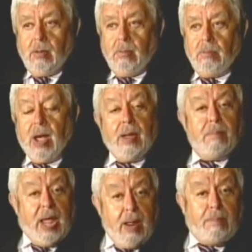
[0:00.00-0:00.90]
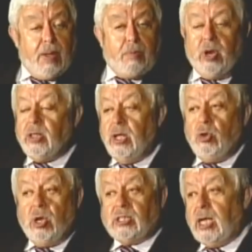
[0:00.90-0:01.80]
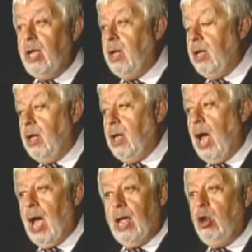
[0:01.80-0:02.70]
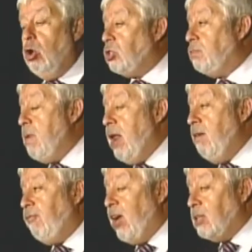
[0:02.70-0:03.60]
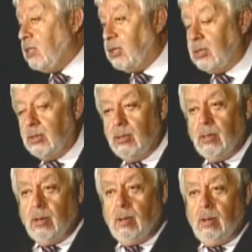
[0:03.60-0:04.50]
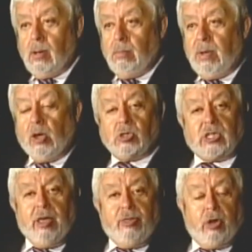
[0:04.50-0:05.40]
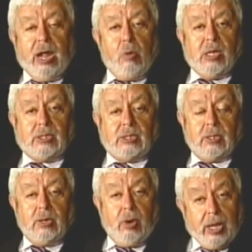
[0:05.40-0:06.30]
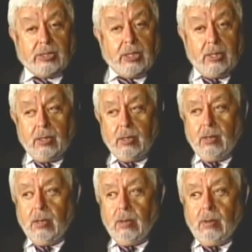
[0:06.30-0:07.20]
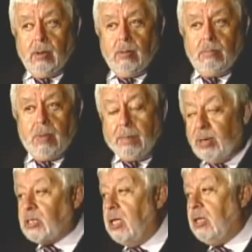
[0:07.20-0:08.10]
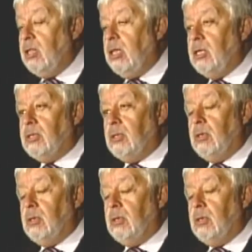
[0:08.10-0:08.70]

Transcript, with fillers: by many people in the USA, I lost many friends because they thought I was crazy by presenting this.